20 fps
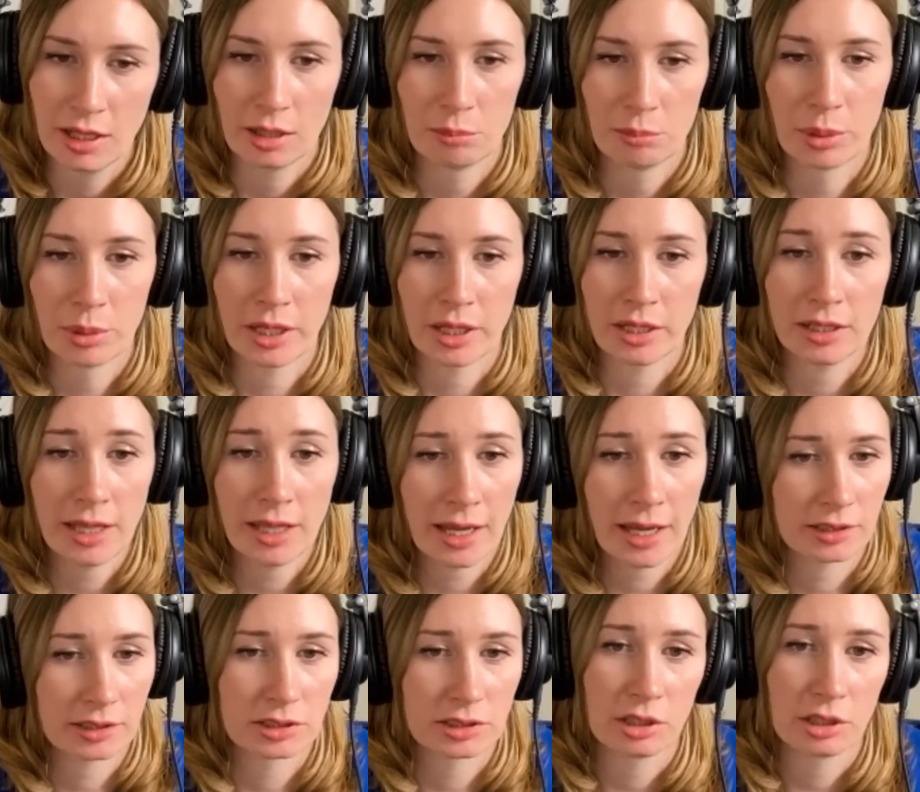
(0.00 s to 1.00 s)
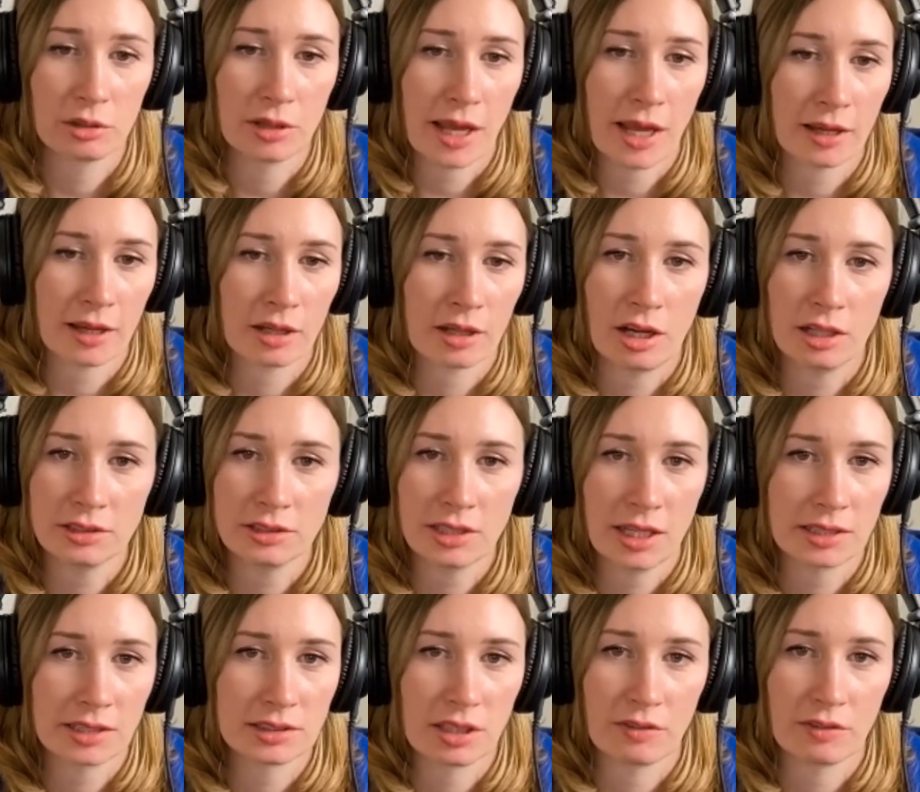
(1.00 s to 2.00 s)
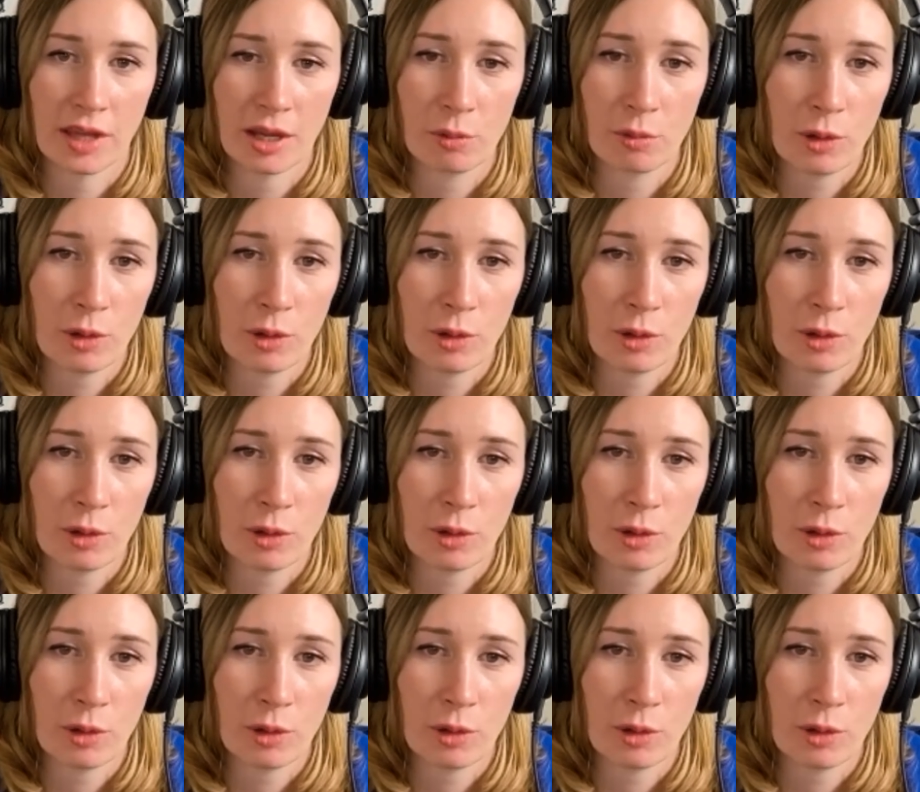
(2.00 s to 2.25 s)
But yeah, so that context of like,